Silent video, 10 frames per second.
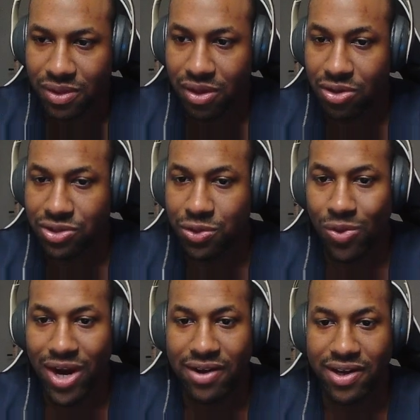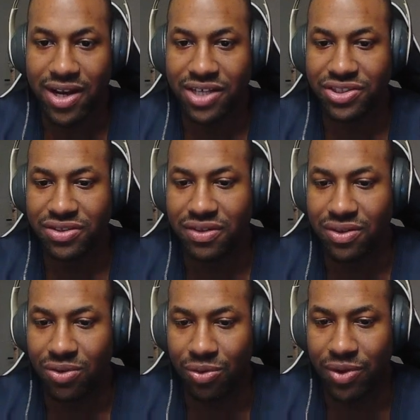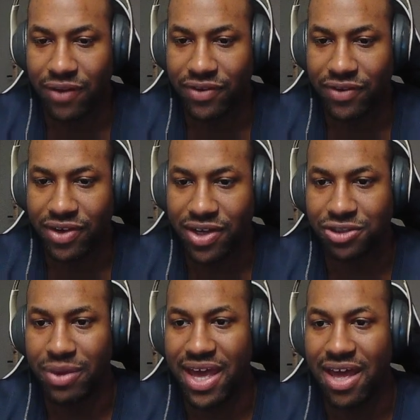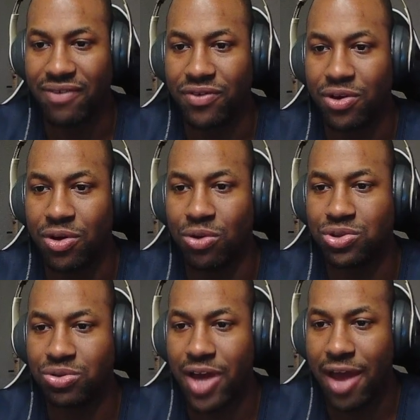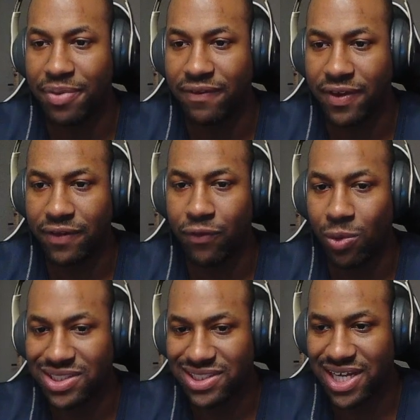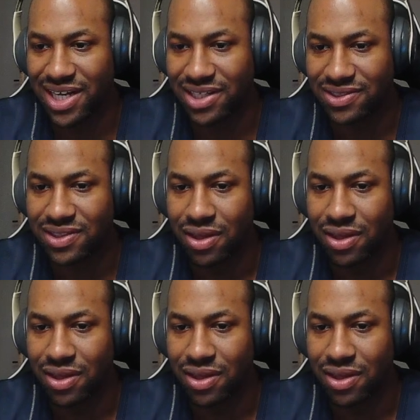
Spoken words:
go to wire connection or whatever connection you may have, go to IPv4 settings.